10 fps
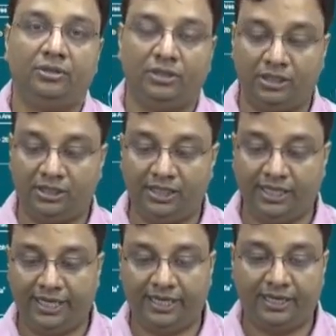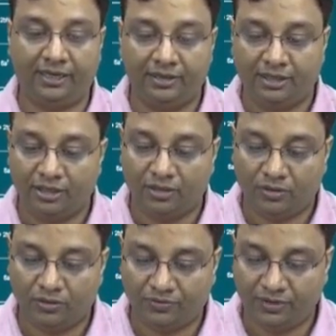So this is the area
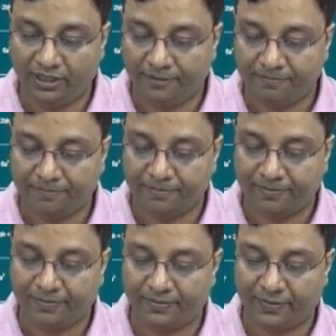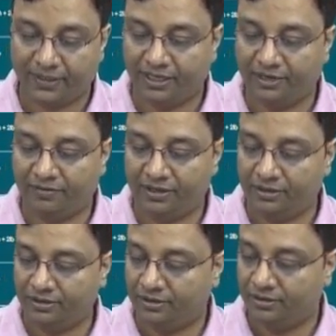of the
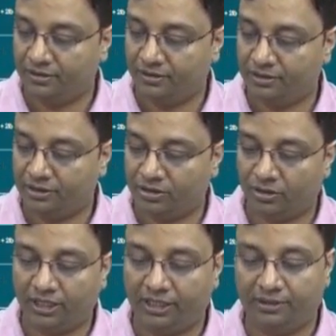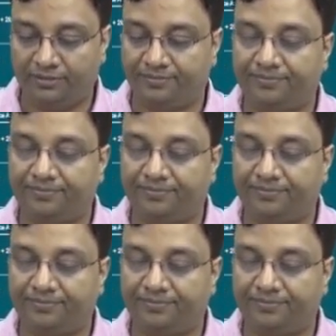given solid.